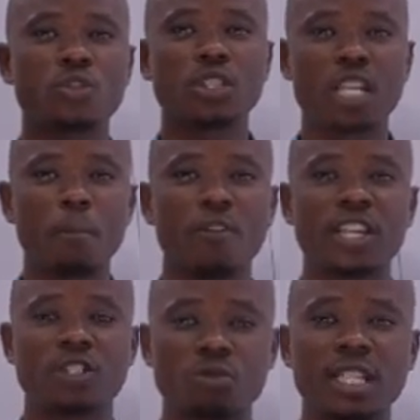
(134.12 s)
some of
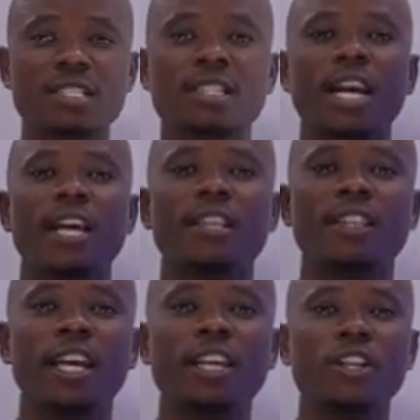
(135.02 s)
the students,
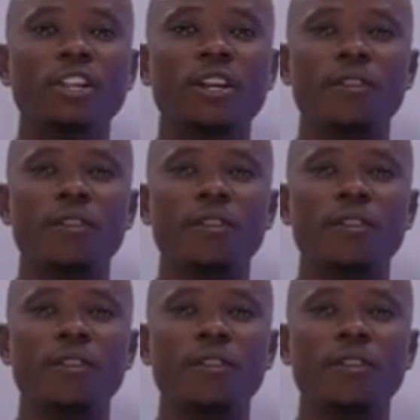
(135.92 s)
they